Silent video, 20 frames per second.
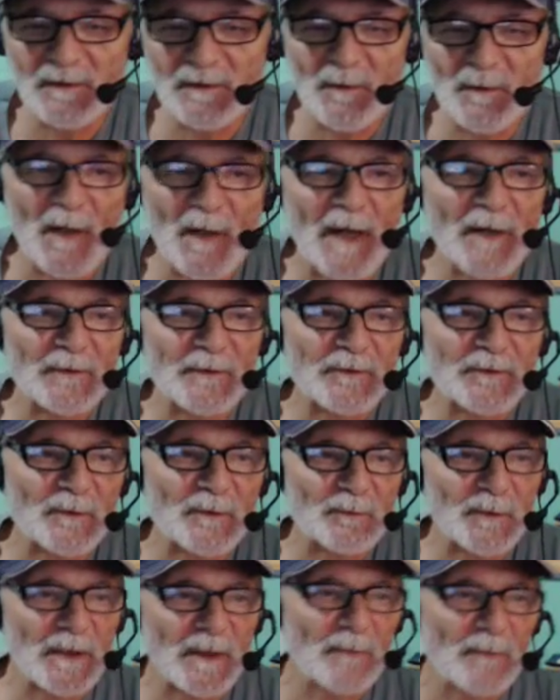of thousands
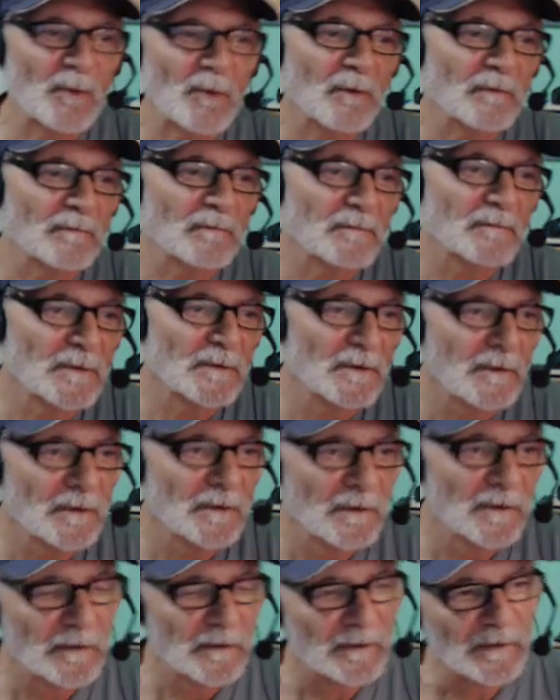of people
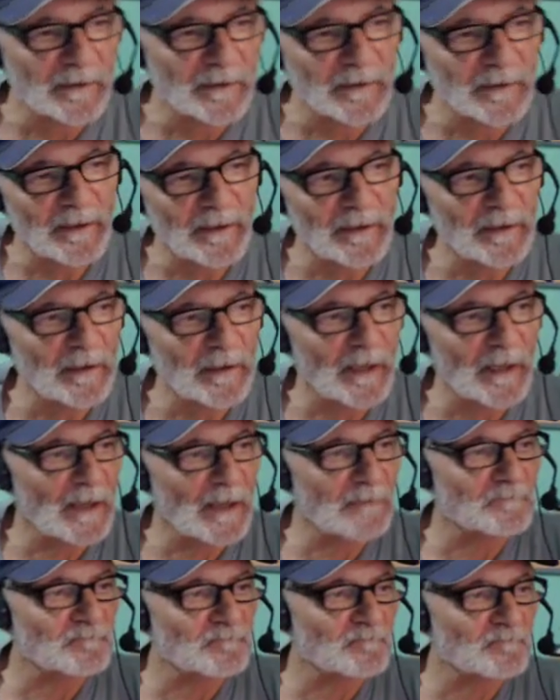in the,
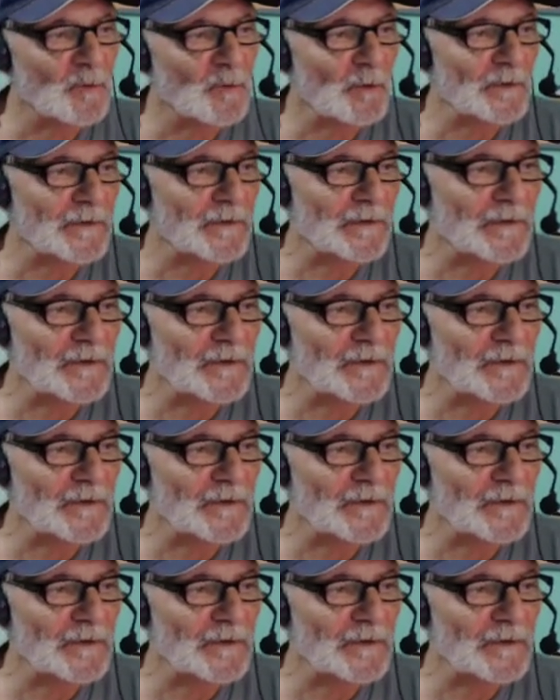1600s,